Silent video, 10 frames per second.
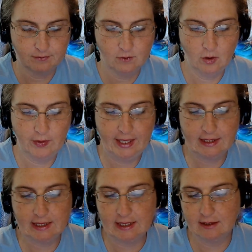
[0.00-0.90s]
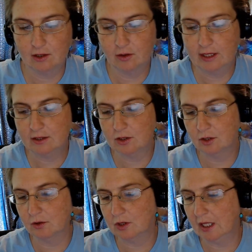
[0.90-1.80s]
on that day. So that's
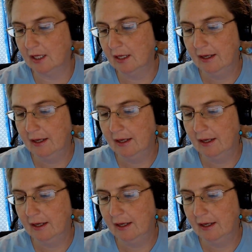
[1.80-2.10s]
Tuesday.